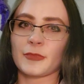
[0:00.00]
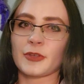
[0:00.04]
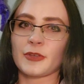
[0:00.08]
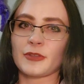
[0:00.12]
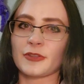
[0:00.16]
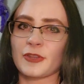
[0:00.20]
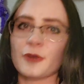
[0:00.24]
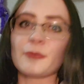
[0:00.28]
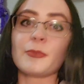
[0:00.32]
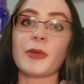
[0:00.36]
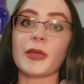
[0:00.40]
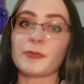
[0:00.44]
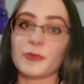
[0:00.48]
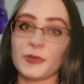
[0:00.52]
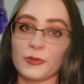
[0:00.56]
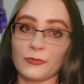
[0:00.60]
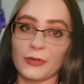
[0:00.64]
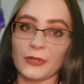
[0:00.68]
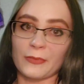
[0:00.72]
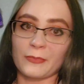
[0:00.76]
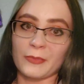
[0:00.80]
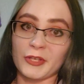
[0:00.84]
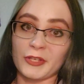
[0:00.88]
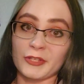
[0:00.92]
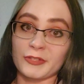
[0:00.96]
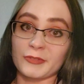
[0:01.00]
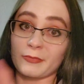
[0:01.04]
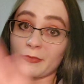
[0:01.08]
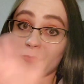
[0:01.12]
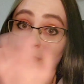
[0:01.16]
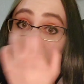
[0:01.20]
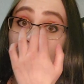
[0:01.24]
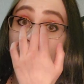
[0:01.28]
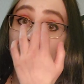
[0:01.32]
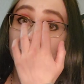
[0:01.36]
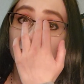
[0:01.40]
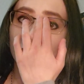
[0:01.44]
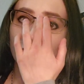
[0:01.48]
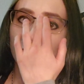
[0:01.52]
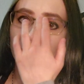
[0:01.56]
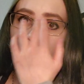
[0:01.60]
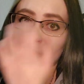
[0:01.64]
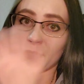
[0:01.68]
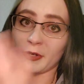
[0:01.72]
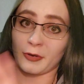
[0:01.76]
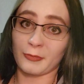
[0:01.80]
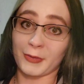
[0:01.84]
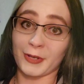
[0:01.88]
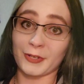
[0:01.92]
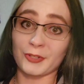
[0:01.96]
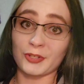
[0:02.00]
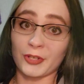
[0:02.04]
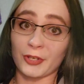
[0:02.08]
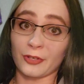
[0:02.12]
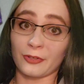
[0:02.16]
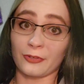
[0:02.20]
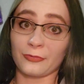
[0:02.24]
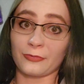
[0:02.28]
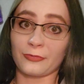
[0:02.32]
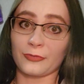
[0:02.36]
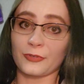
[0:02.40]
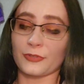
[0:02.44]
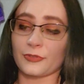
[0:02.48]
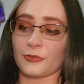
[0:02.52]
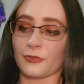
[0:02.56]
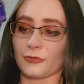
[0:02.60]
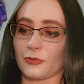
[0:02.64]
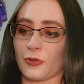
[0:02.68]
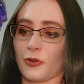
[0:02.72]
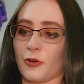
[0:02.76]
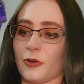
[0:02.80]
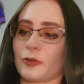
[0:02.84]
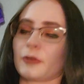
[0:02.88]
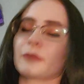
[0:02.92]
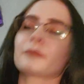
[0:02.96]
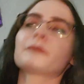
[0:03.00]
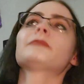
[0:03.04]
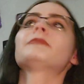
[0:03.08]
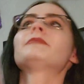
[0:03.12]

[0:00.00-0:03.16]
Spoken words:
there may be repeats for those who have been on my channel for so long.